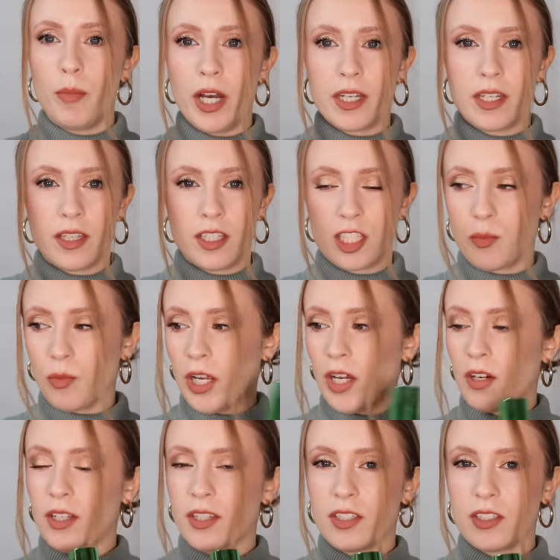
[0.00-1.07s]
But the
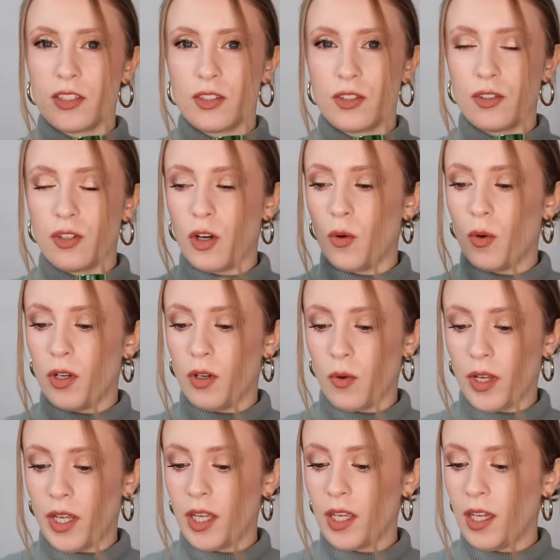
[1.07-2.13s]
sprayer on this is so
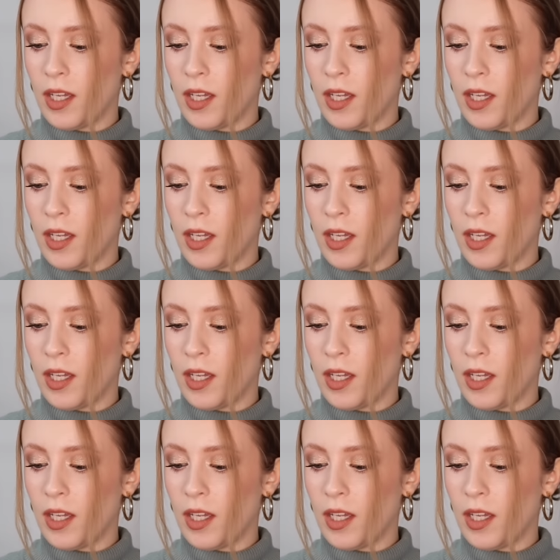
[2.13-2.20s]
annoying.